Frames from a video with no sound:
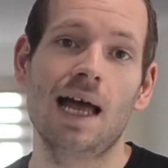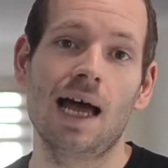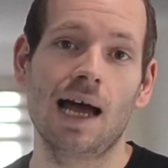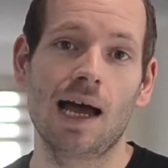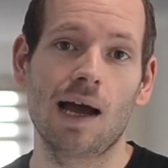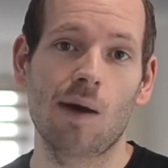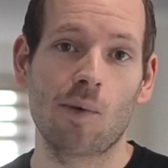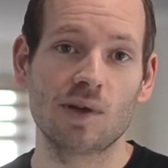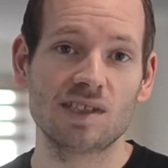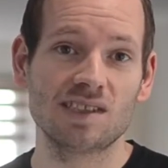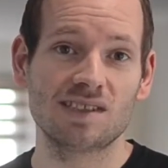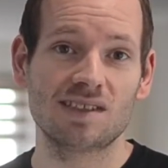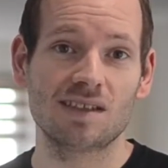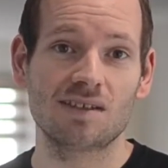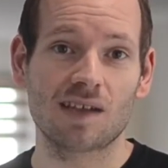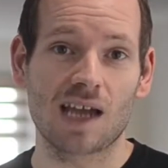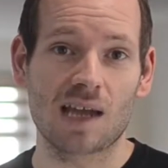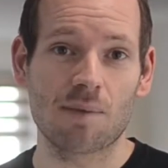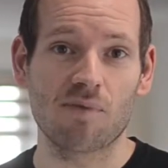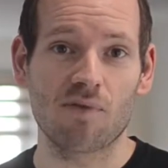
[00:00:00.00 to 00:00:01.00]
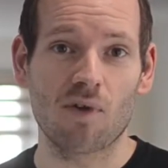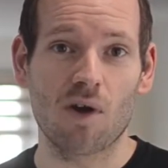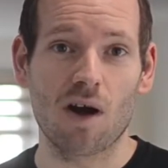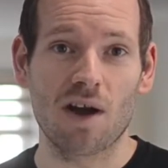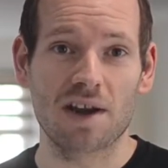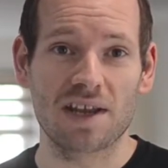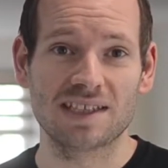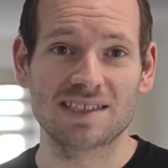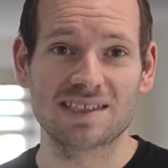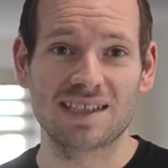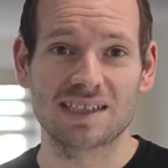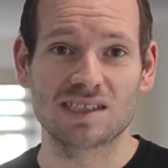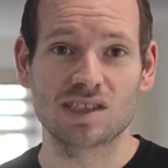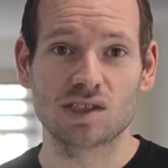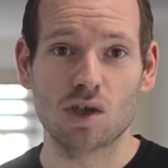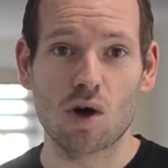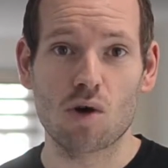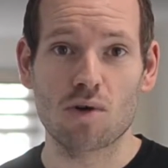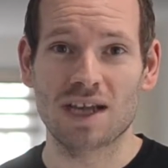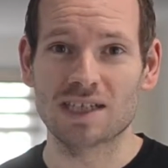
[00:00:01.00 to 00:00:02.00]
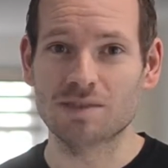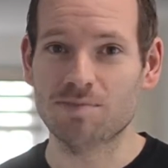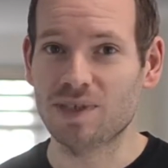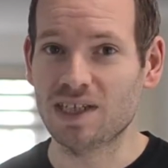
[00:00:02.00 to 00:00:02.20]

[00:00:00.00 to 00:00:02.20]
uh, which is the type of audience that's known as